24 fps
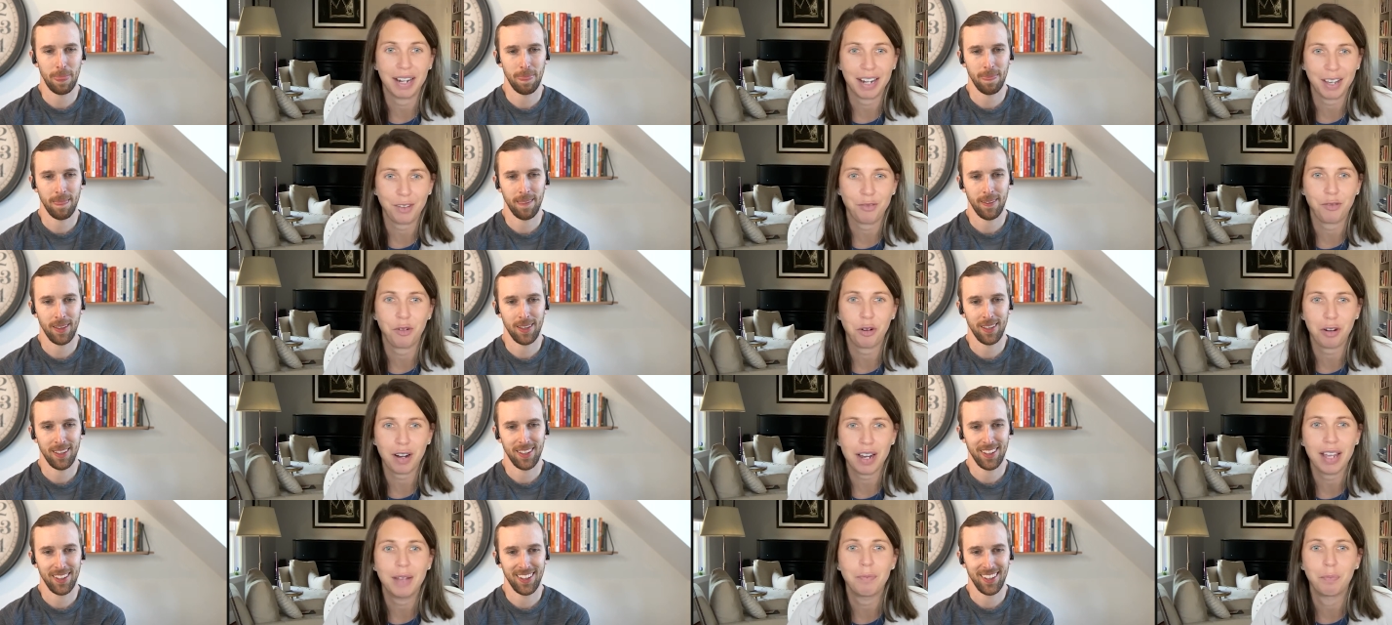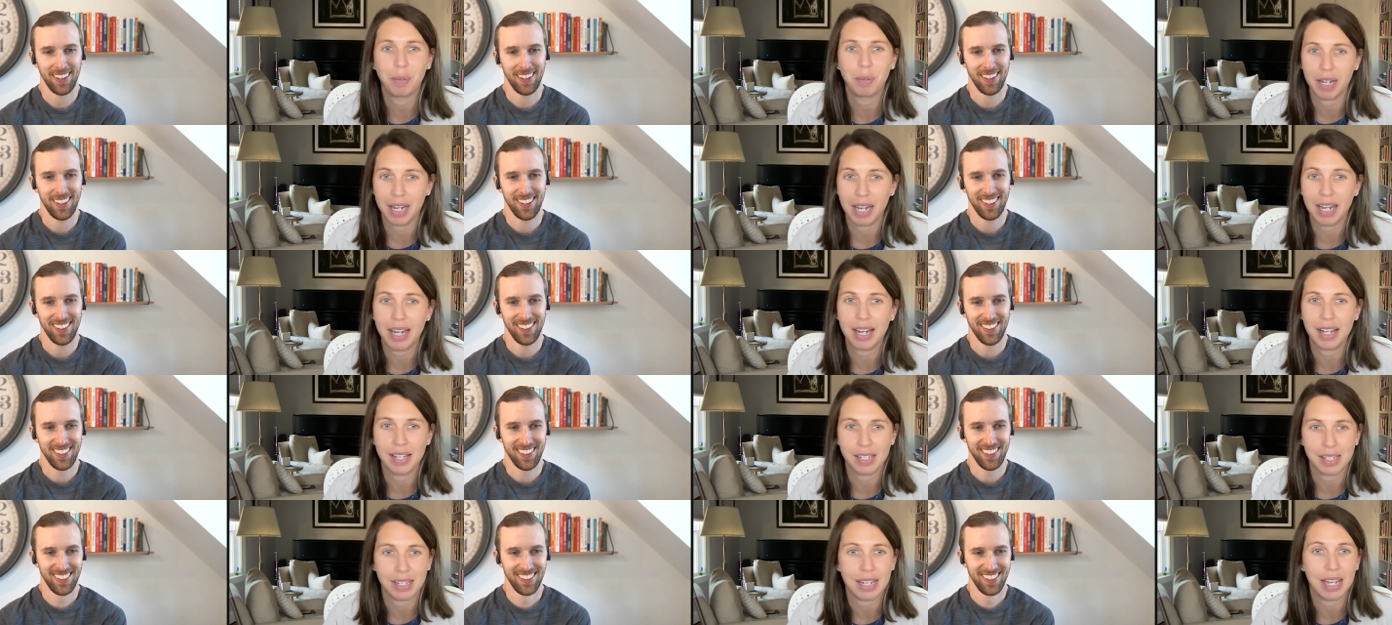Speaker 1: for it, but it
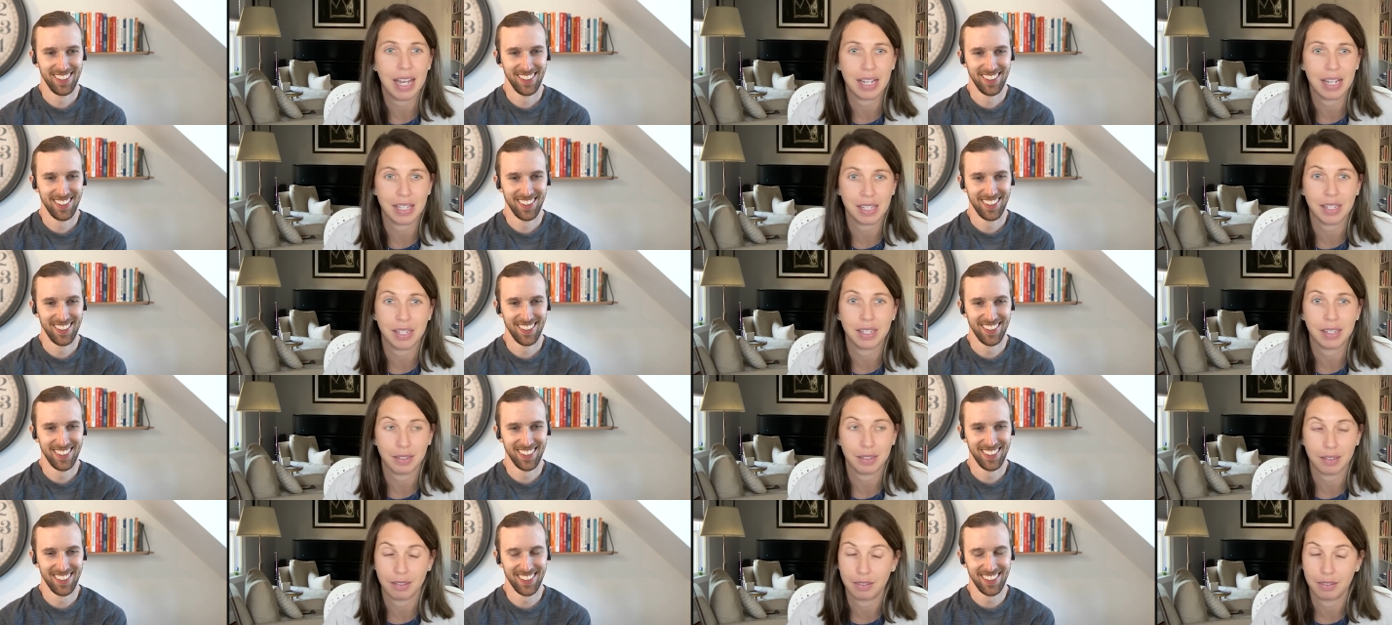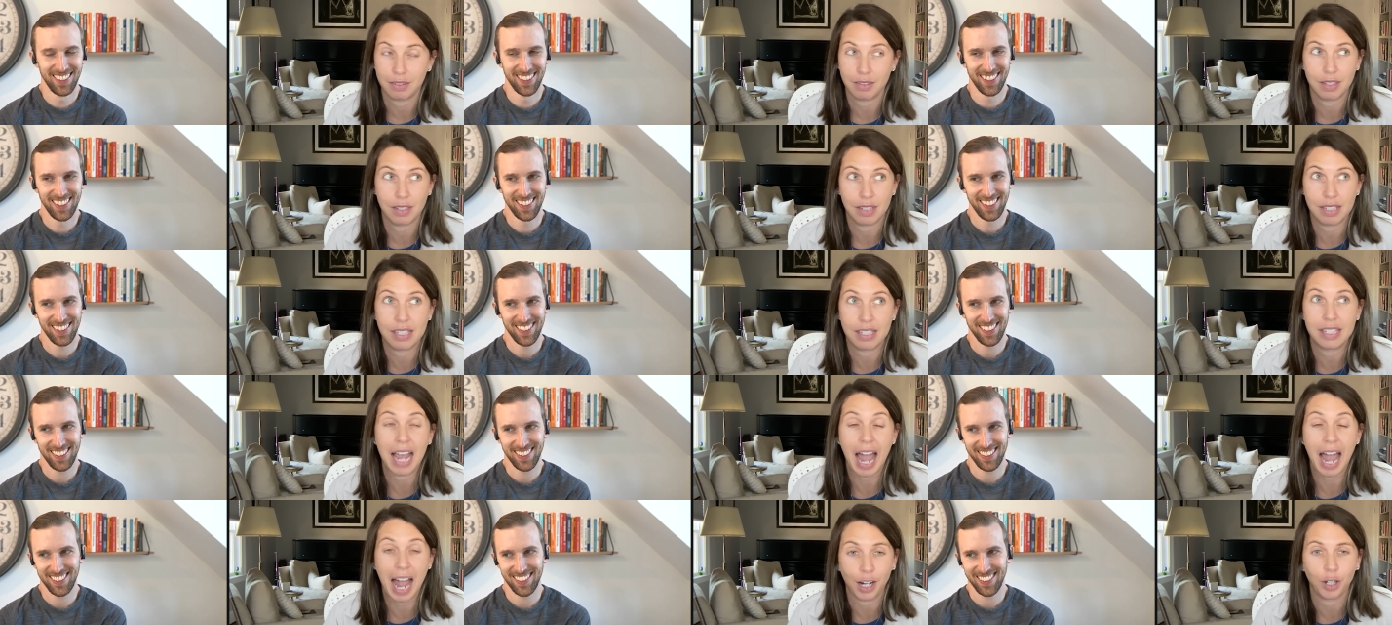is it's
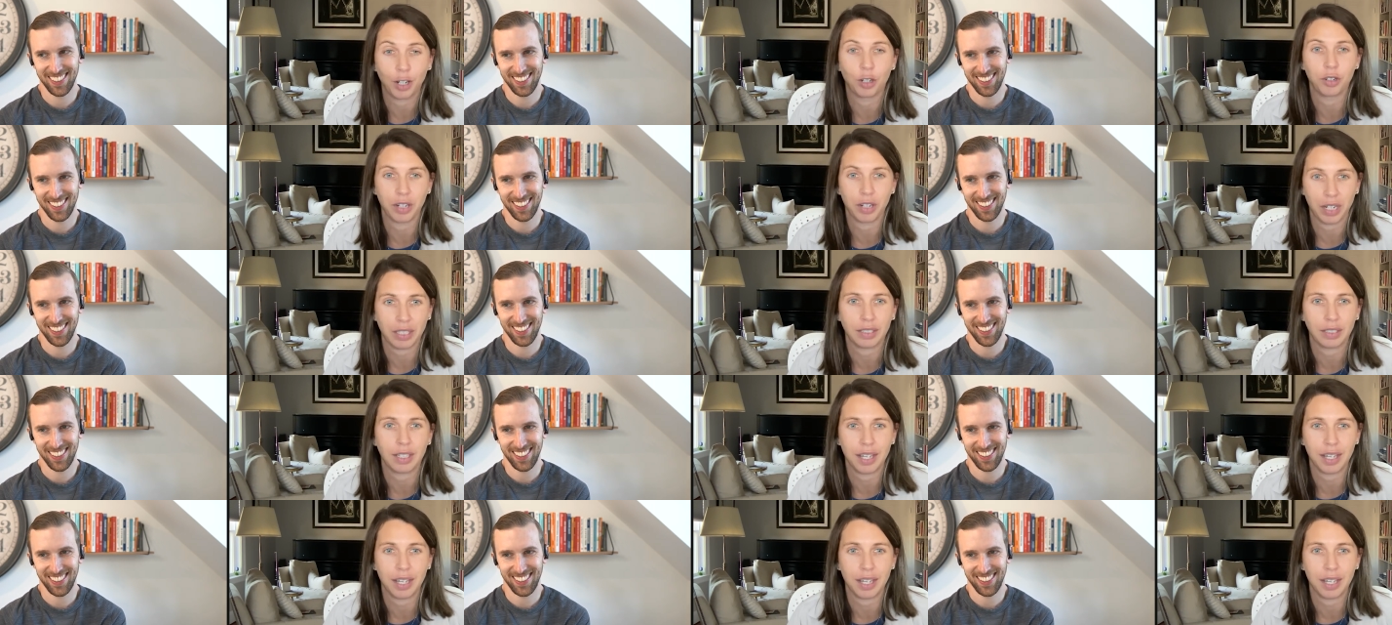staggeringly